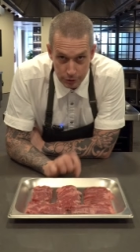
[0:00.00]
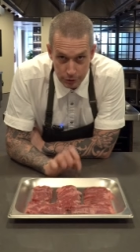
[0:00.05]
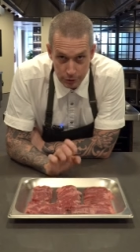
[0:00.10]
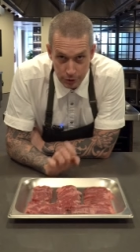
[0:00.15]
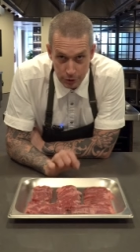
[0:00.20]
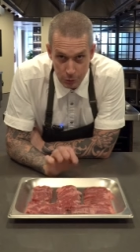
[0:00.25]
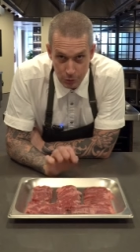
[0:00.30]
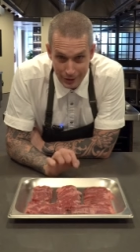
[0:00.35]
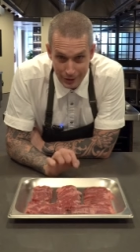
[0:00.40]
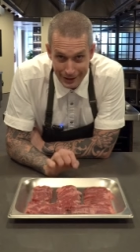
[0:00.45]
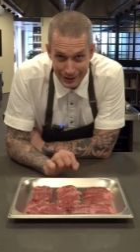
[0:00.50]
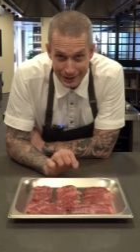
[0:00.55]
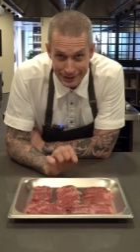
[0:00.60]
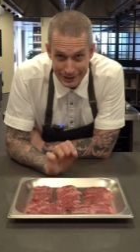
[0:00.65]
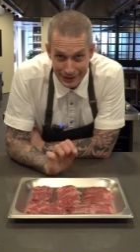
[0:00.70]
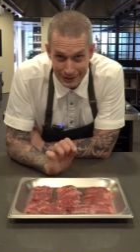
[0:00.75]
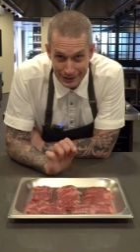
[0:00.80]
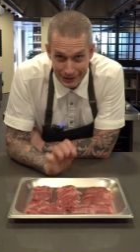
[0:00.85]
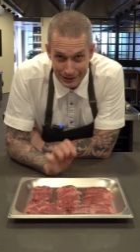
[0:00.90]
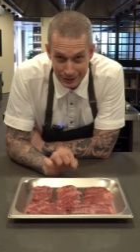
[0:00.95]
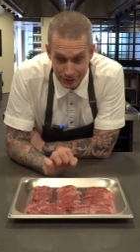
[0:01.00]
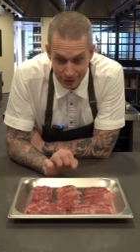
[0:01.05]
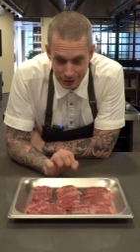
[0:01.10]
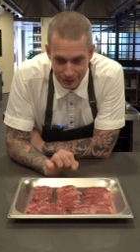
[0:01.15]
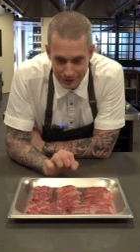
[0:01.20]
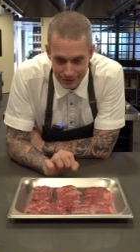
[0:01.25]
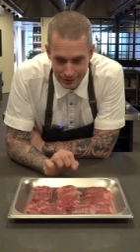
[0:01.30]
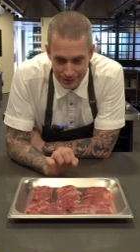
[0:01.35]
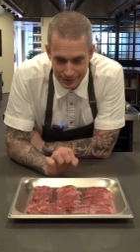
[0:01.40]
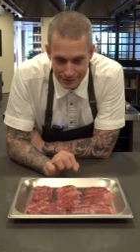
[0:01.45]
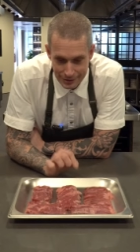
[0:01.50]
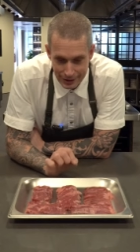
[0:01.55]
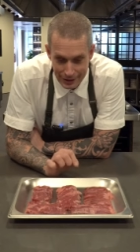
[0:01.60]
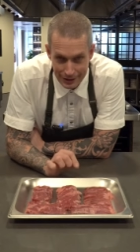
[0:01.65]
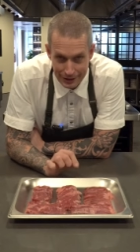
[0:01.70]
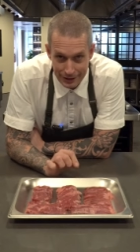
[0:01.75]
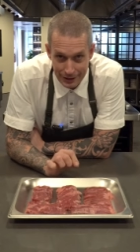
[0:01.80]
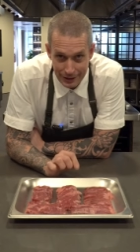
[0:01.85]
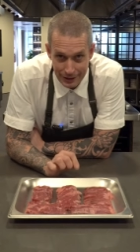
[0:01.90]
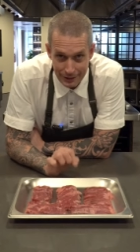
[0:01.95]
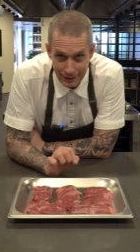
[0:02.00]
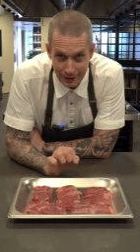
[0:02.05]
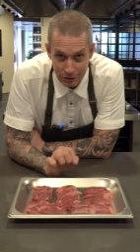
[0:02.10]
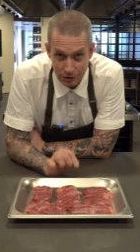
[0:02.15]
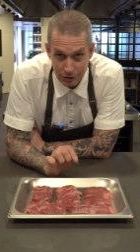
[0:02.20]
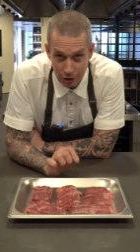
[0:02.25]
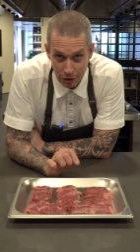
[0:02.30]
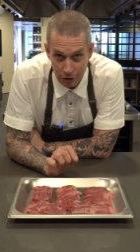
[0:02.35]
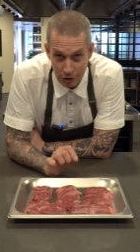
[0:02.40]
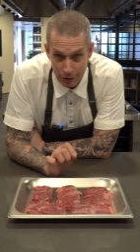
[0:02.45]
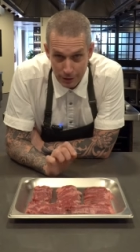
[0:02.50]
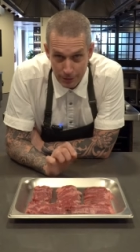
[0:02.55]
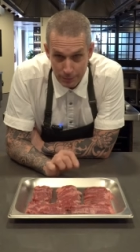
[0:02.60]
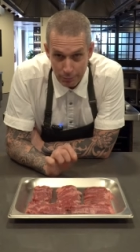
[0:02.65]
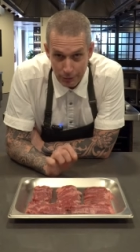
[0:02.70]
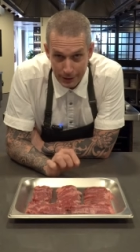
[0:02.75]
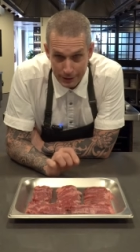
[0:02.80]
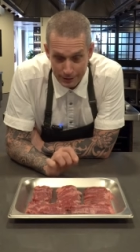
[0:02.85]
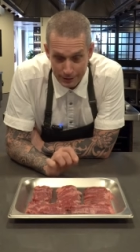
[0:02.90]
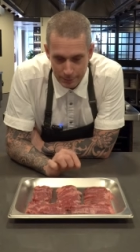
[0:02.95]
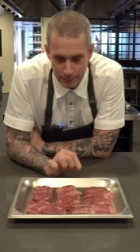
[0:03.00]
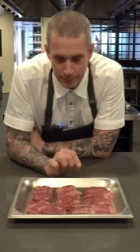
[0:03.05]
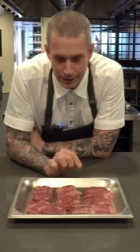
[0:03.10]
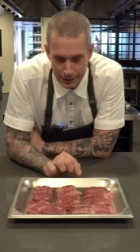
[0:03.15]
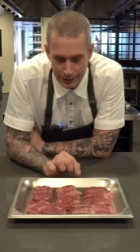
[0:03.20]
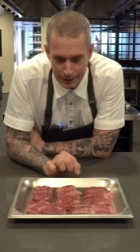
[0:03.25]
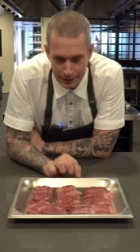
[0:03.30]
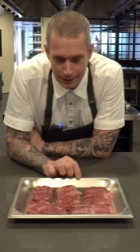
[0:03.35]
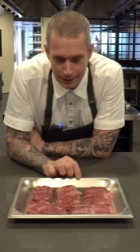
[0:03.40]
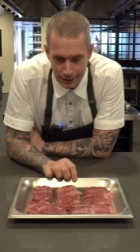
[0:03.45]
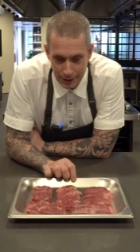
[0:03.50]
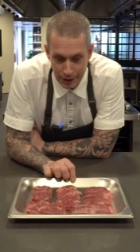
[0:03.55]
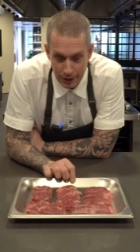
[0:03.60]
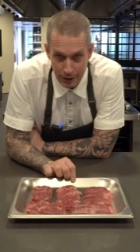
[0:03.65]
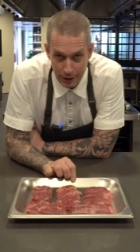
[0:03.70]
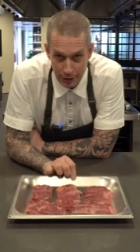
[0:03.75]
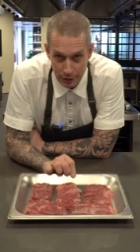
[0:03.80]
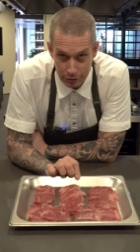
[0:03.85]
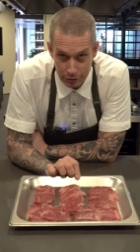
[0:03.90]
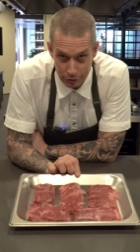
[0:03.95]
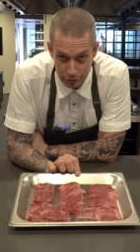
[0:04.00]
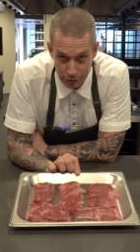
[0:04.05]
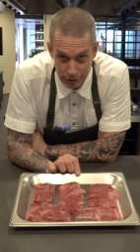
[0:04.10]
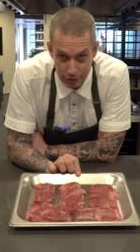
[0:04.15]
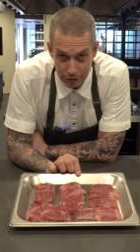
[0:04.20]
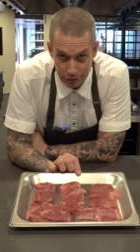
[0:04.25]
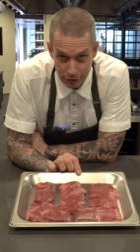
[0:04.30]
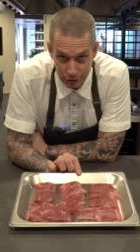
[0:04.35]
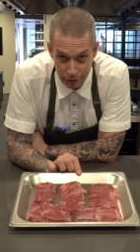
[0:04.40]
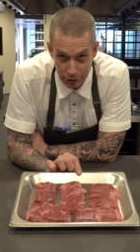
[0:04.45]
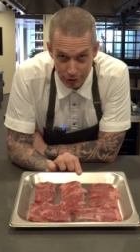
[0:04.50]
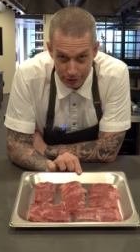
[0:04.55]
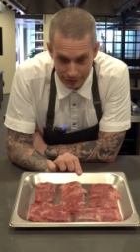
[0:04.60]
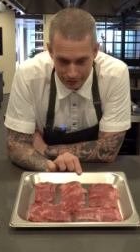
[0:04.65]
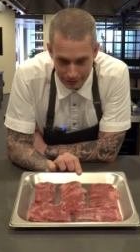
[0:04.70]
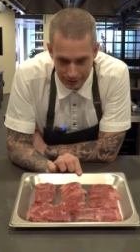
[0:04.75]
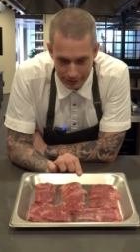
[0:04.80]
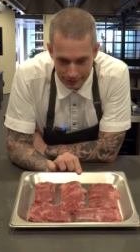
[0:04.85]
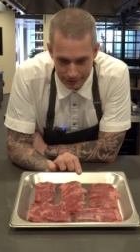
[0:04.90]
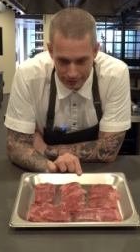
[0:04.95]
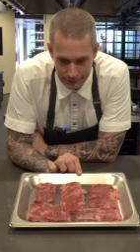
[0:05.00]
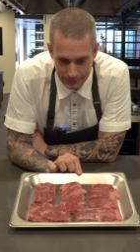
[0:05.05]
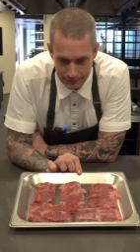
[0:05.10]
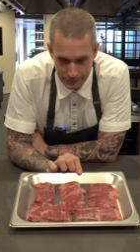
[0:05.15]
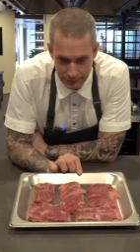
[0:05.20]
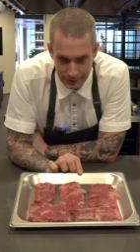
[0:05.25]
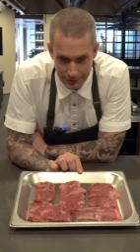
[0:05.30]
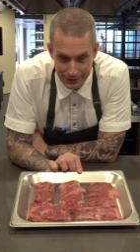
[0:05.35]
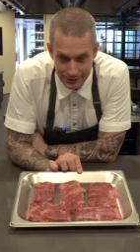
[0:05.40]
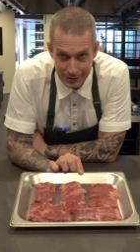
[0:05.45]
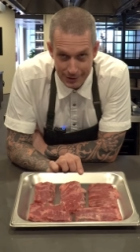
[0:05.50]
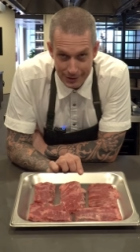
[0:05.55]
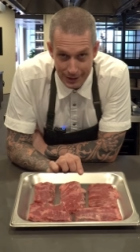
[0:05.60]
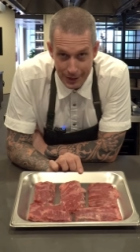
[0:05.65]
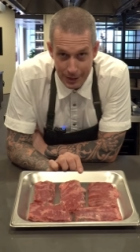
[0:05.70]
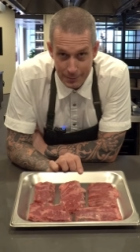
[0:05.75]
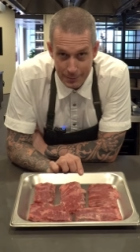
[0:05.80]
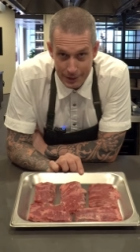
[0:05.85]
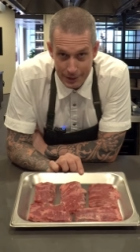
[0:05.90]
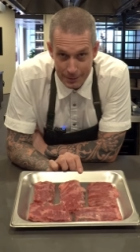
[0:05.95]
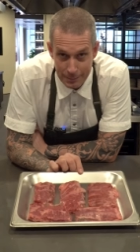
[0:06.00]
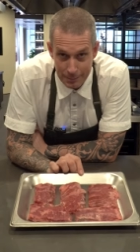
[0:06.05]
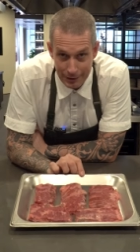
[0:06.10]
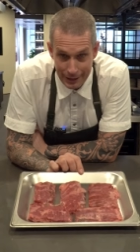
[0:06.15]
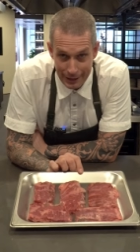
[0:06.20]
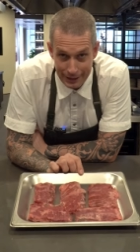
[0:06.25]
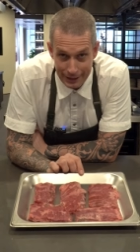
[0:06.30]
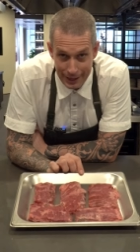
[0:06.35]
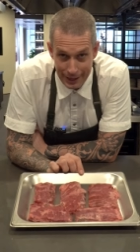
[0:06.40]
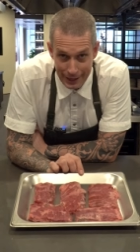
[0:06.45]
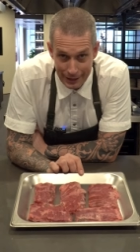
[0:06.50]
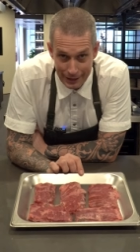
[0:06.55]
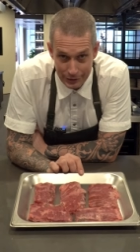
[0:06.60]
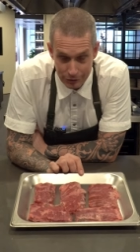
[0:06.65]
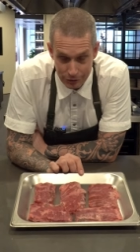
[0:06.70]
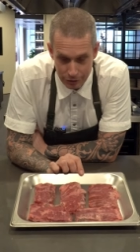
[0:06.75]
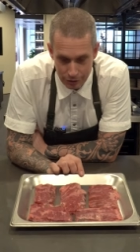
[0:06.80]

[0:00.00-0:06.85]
If you want a delicious steak that's not going to break the bank, try skirt steak. So this is ebony black Angus